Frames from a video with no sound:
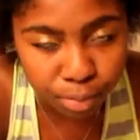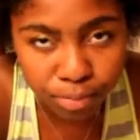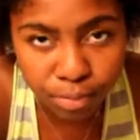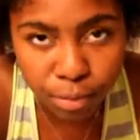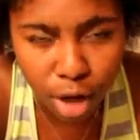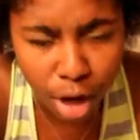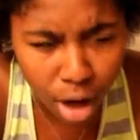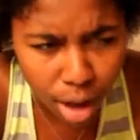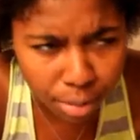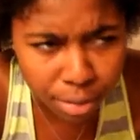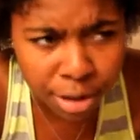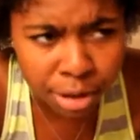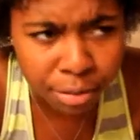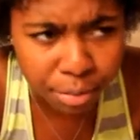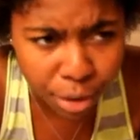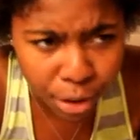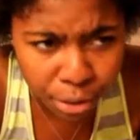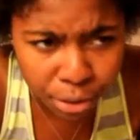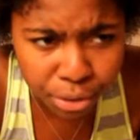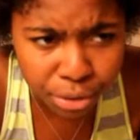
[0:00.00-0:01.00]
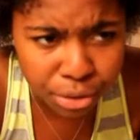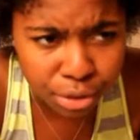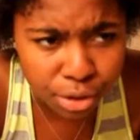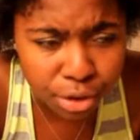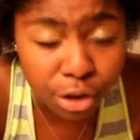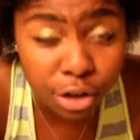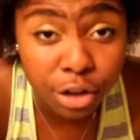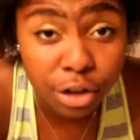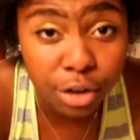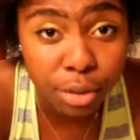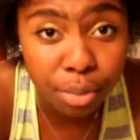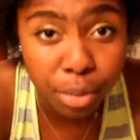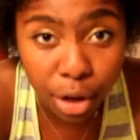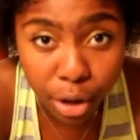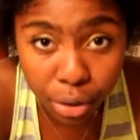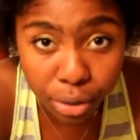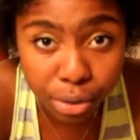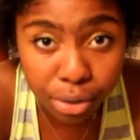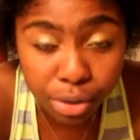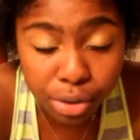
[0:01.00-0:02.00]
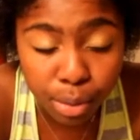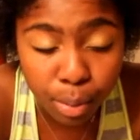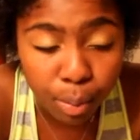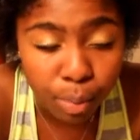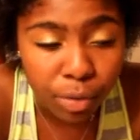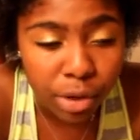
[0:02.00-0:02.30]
comment post, or your post,